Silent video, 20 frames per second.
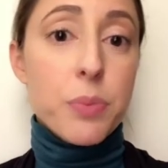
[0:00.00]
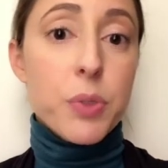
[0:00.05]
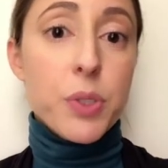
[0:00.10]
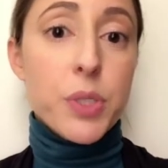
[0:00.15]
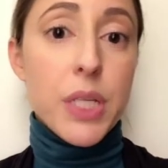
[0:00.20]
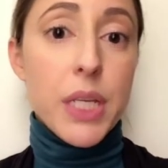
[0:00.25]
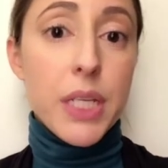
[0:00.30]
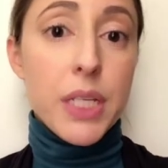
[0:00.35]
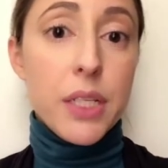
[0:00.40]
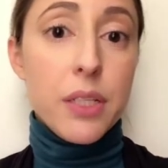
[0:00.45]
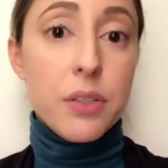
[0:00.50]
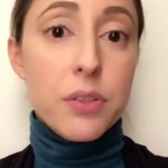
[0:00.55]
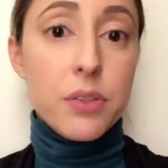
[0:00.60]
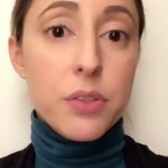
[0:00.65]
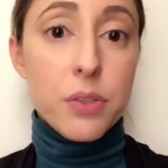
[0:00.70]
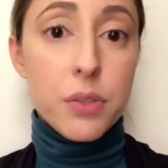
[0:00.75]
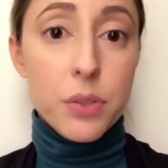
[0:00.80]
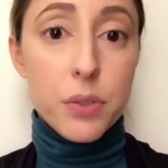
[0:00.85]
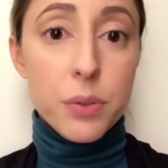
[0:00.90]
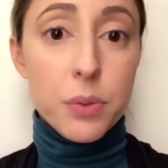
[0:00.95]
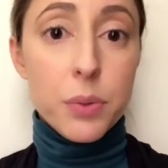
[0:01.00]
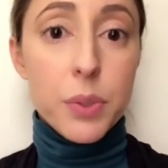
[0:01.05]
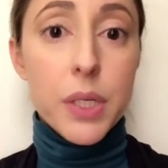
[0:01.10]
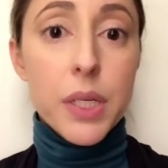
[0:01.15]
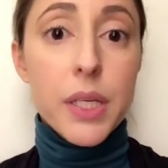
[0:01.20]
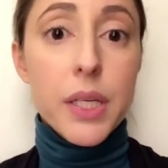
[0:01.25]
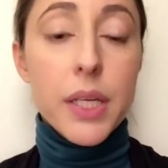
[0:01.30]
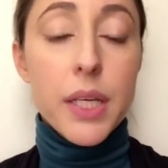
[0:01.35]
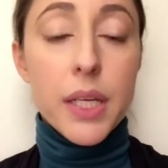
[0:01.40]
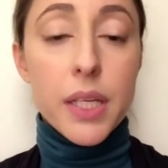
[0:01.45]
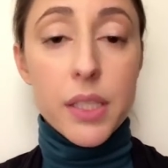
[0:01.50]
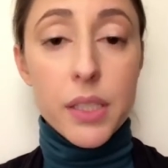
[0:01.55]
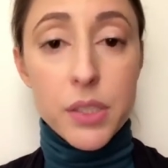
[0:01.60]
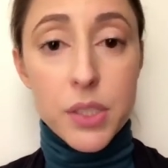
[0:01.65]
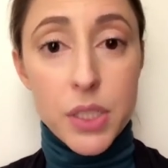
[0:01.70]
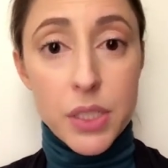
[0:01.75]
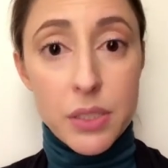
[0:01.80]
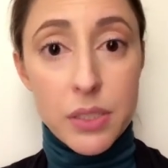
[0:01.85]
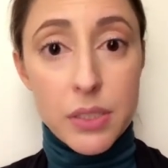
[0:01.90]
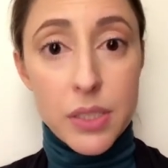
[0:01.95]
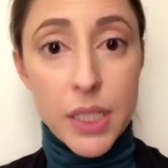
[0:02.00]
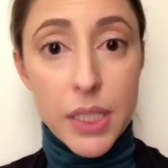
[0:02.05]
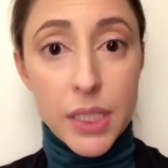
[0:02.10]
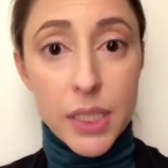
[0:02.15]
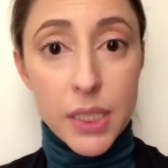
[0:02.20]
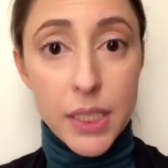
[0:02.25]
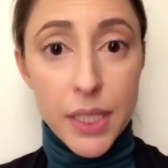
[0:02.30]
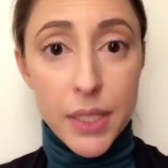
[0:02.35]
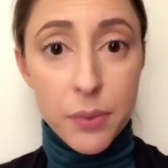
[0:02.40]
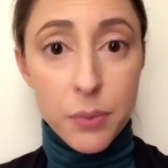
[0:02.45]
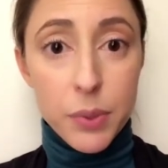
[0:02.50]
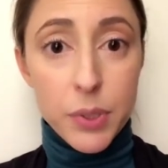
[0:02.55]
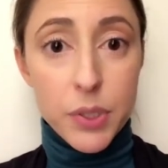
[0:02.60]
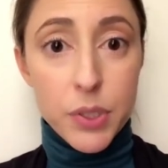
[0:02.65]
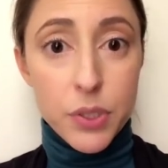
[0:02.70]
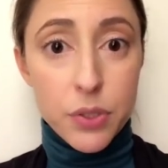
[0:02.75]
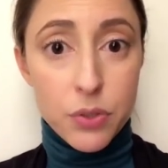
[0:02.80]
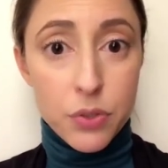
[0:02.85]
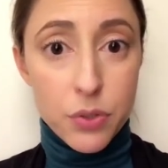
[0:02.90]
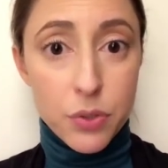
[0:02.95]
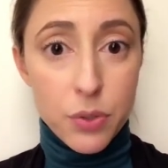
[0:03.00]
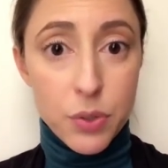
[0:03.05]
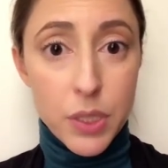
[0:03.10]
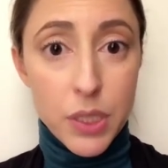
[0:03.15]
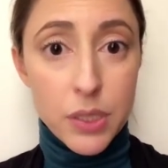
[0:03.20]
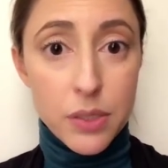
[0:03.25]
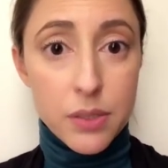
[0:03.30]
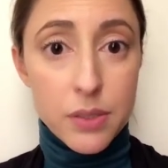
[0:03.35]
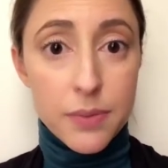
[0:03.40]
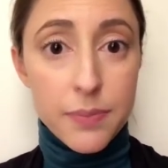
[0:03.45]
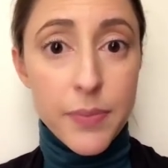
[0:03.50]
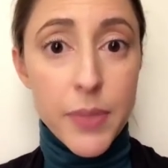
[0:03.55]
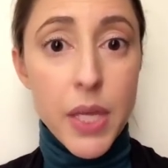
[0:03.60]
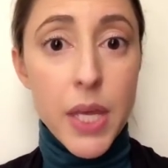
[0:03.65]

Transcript: pertaining to English as a second language students.